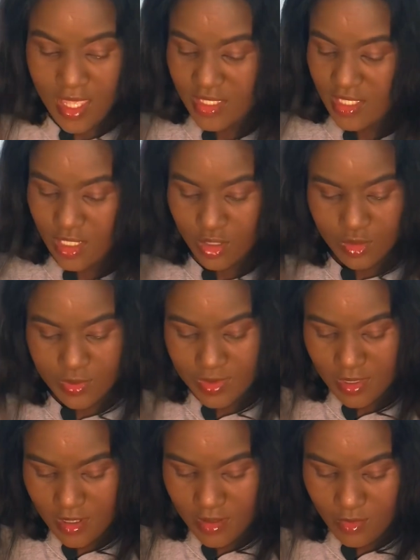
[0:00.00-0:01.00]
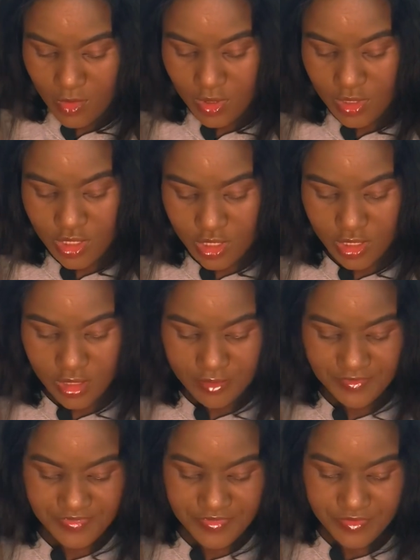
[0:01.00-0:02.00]
thank you very much.
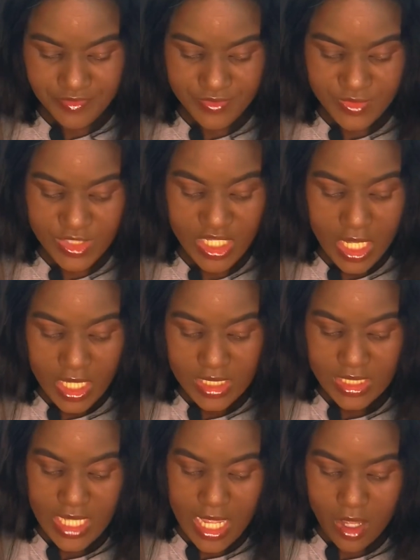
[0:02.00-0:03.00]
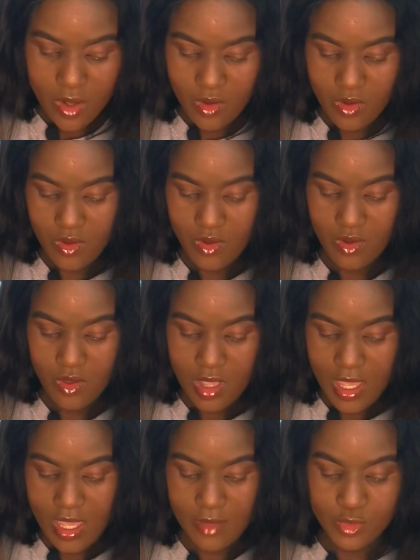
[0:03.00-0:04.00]
Now
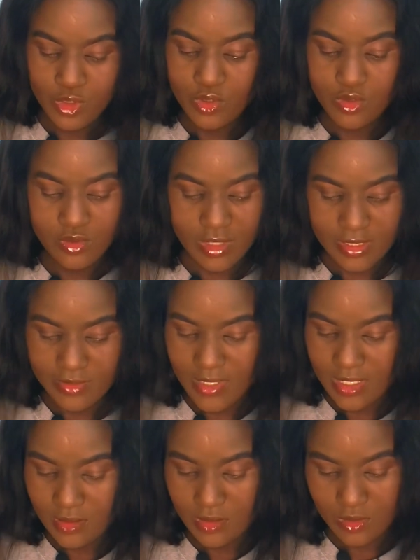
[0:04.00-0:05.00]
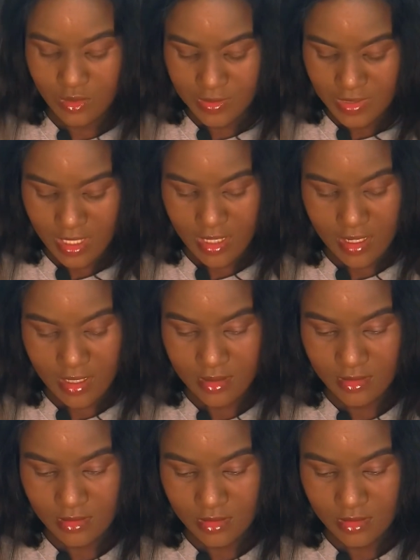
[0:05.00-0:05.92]
I'm going to transfer the stuff I had